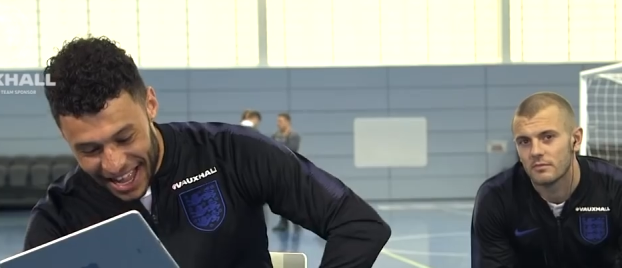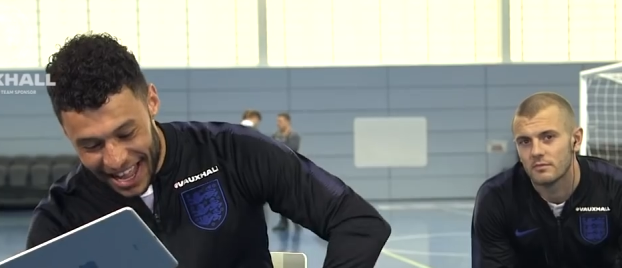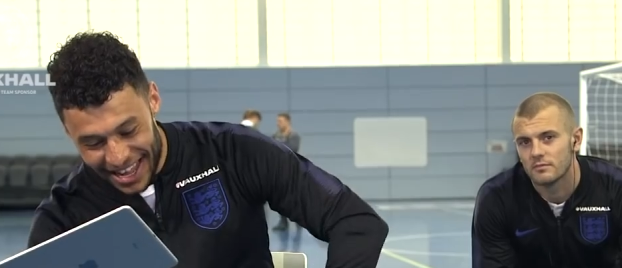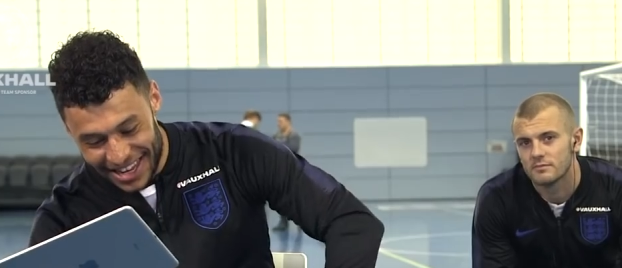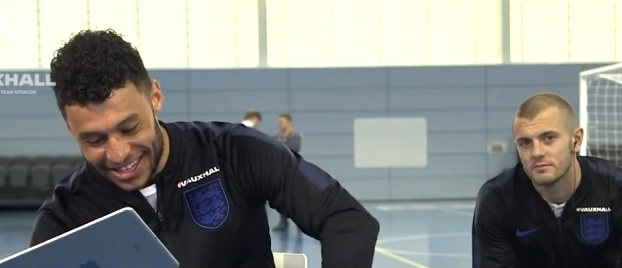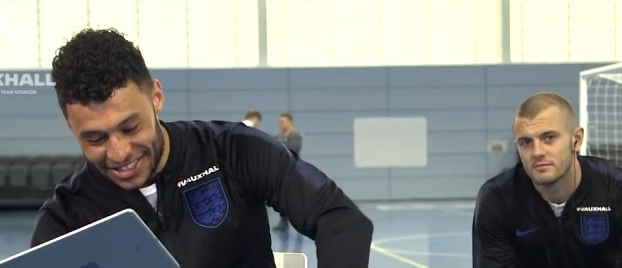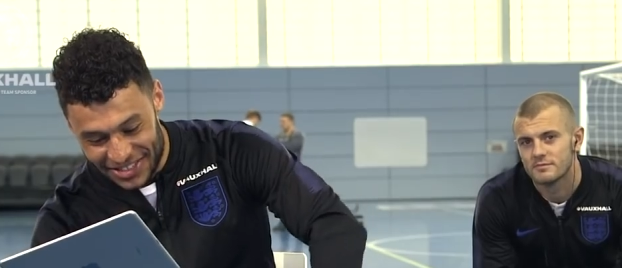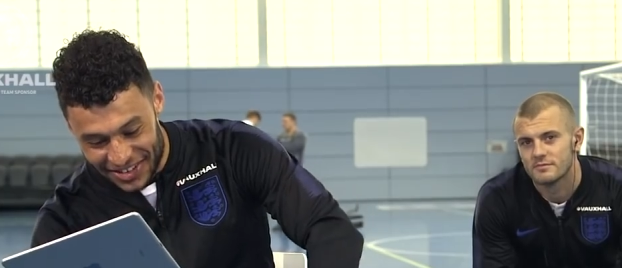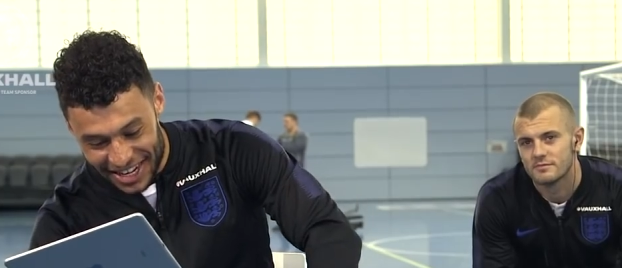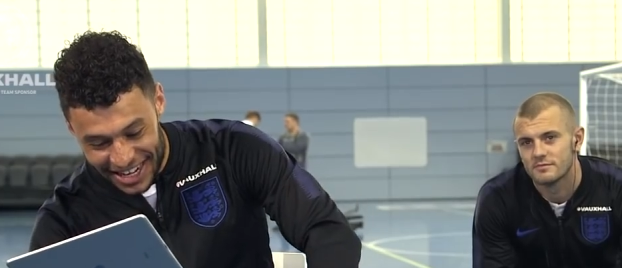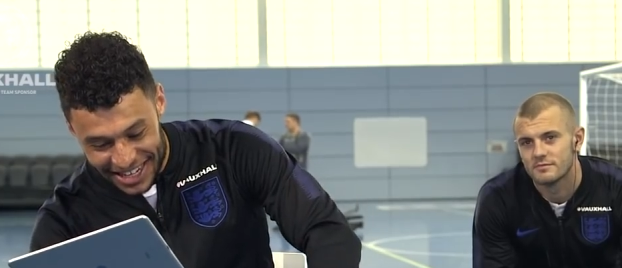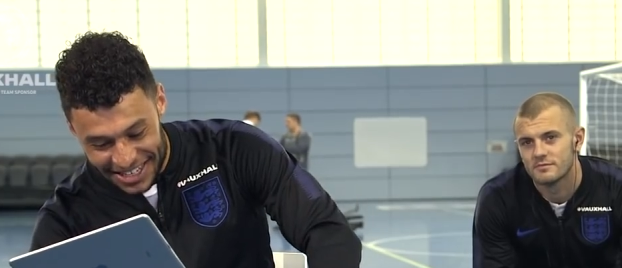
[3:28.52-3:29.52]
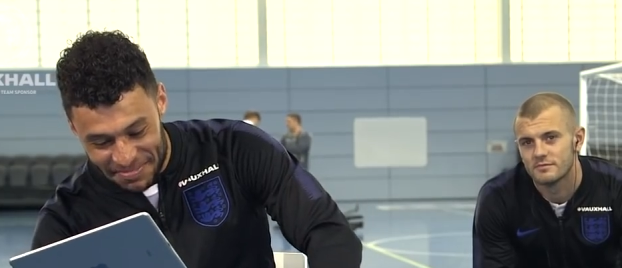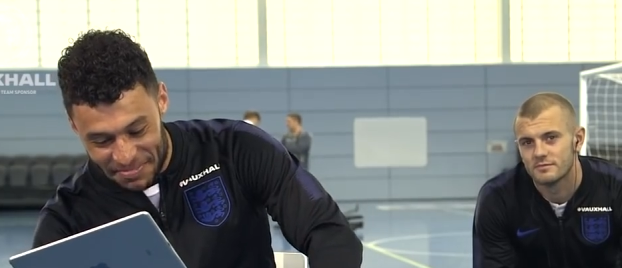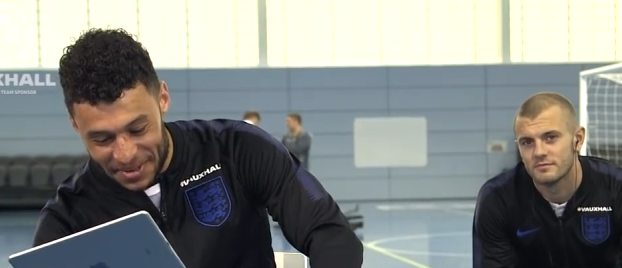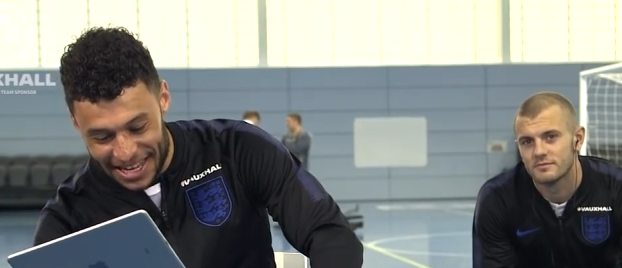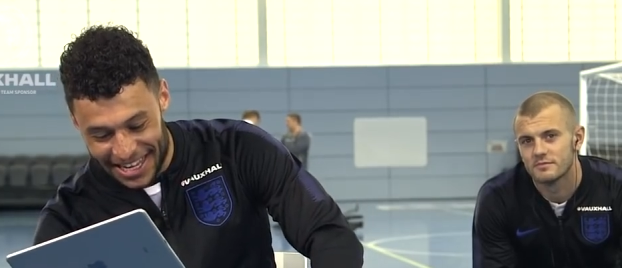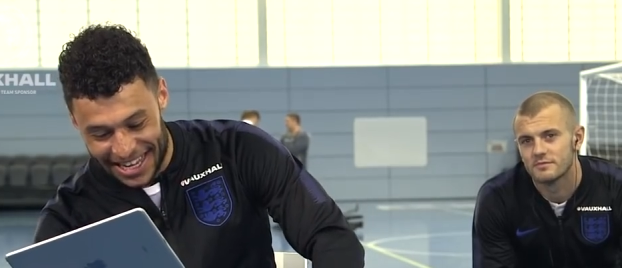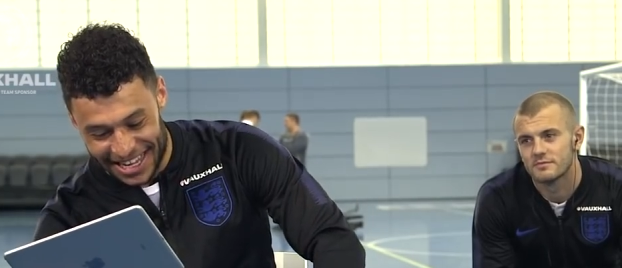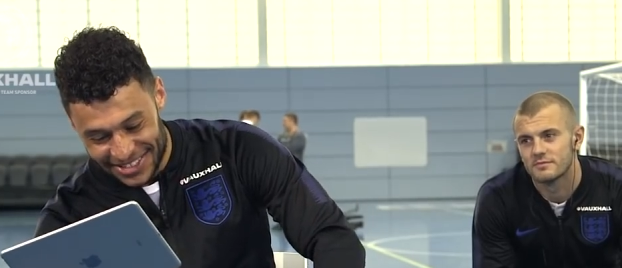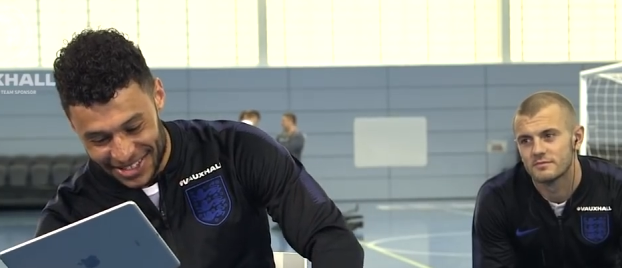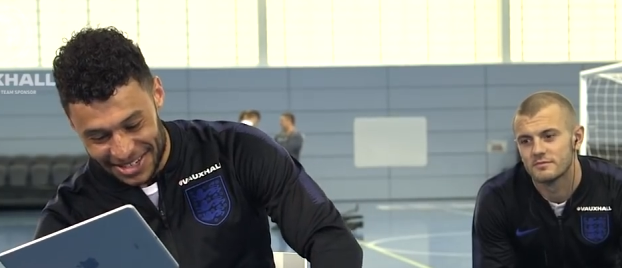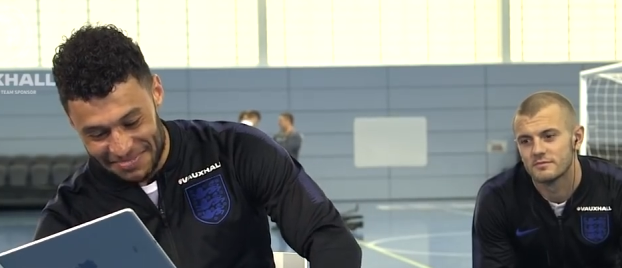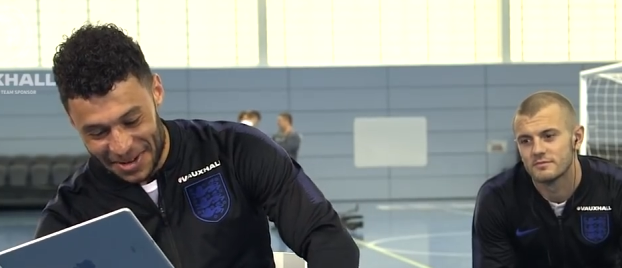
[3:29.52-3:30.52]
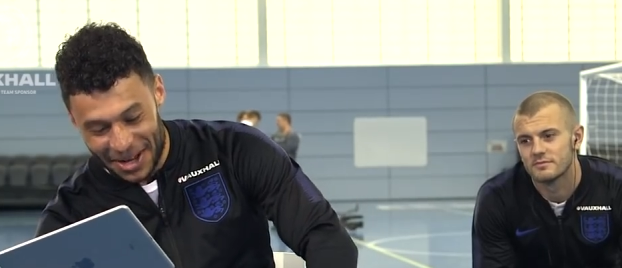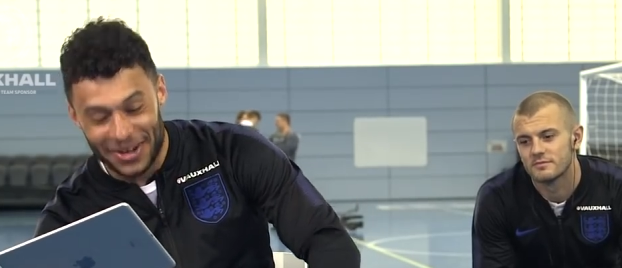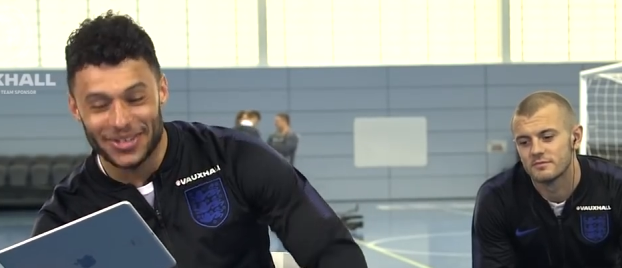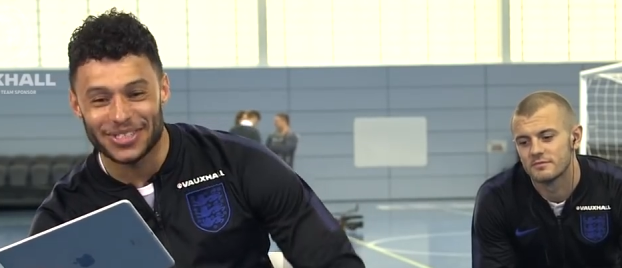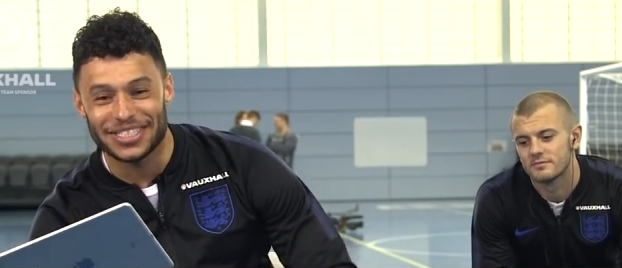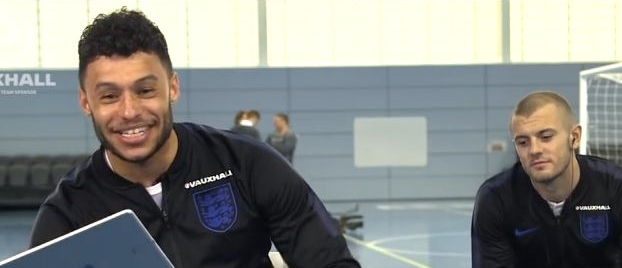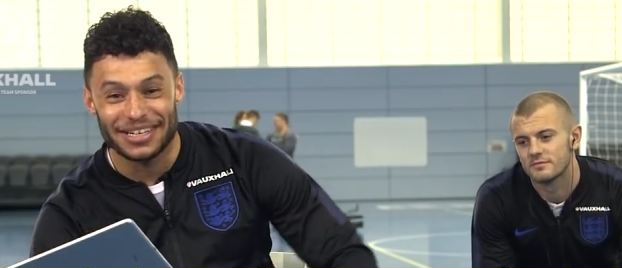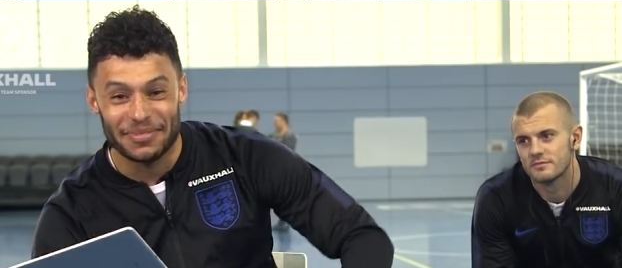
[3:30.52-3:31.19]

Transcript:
Speaker 1: A, Drake, B, Kendrick Lamar, or C,